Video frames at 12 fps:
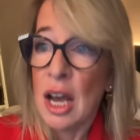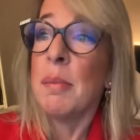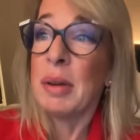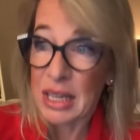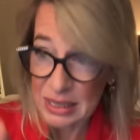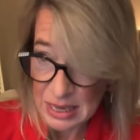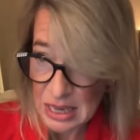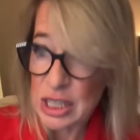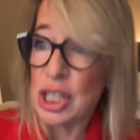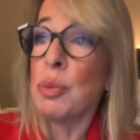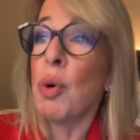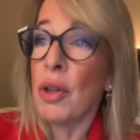because
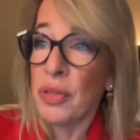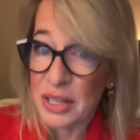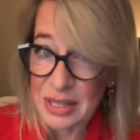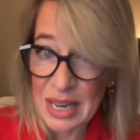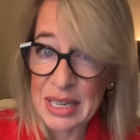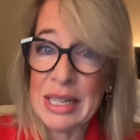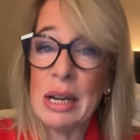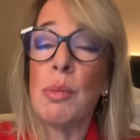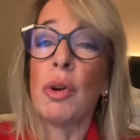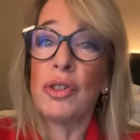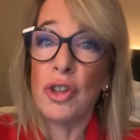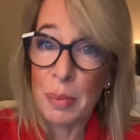he's the one that said he didn't
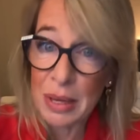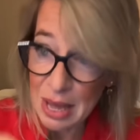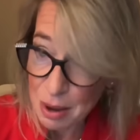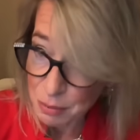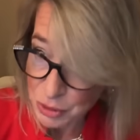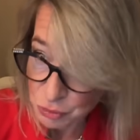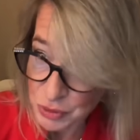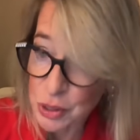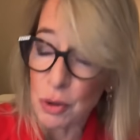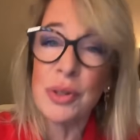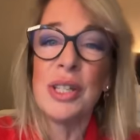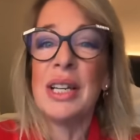want Tommy there, which
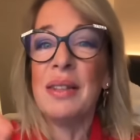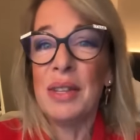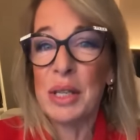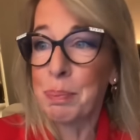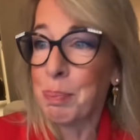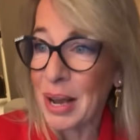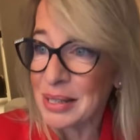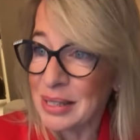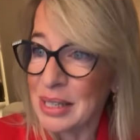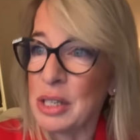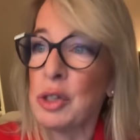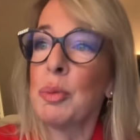resulted in this
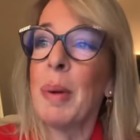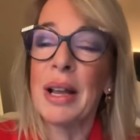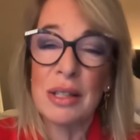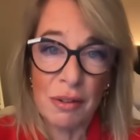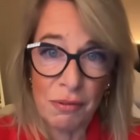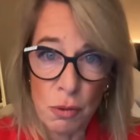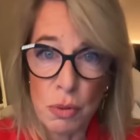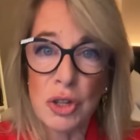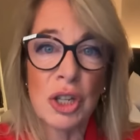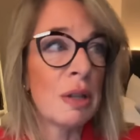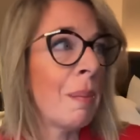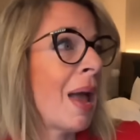bastard inspector
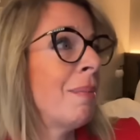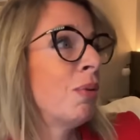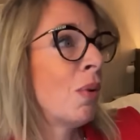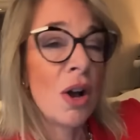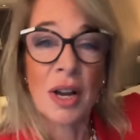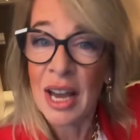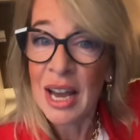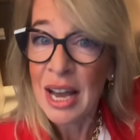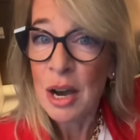forging the paperwork,